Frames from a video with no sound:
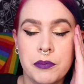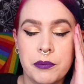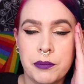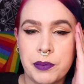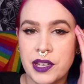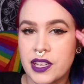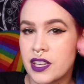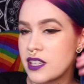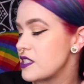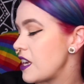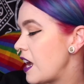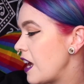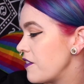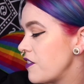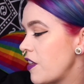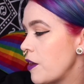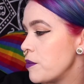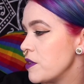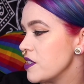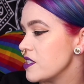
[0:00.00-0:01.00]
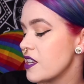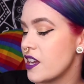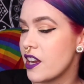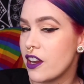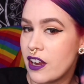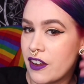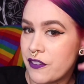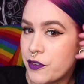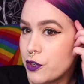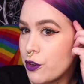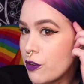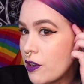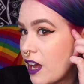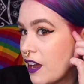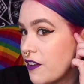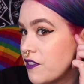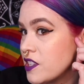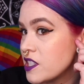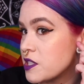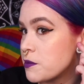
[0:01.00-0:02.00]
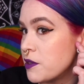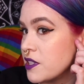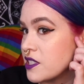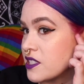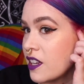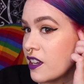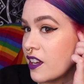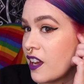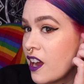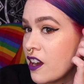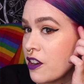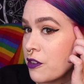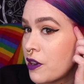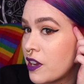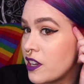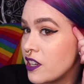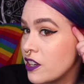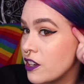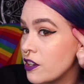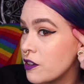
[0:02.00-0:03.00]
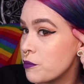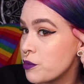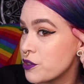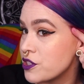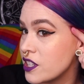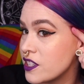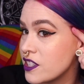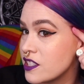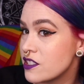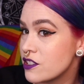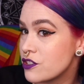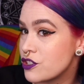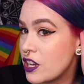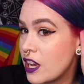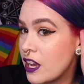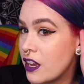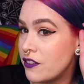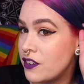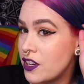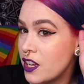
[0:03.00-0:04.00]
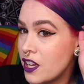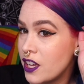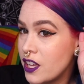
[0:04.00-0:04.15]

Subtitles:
Because I have that piece of hair. If you don't have this piece of hair right here and pretend this is shaved,